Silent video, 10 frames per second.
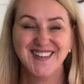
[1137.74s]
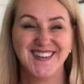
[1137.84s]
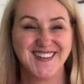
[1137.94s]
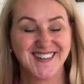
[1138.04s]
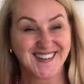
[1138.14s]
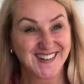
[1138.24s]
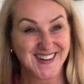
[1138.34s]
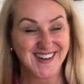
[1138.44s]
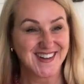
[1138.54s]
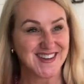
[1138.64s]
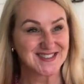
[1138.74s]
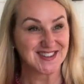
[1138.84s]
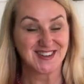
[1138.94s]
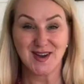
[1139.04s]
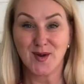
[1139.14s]
Oh God, I
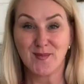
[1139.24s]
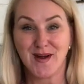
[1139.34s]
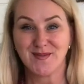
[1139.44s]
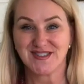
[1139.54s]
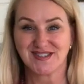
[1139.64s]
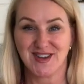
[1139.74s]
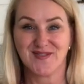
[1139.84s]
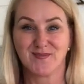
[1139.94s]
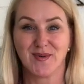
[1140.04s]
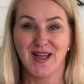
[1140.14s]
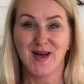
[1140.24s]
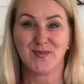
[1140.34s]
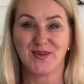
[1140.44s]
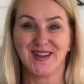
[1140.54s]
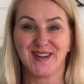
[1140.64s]
sit here by myself
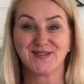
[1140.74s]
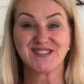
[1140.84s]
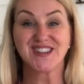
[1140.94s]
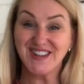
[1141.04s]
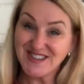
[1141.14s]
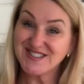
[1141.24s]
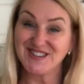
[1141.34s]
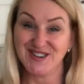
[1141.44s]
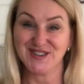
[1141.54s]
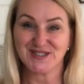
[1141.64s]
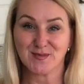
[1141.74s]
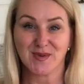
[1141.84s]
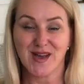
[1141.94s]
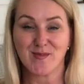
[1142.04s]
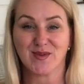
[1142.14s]
blabbering. It was easier to
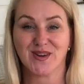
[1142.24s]
blabber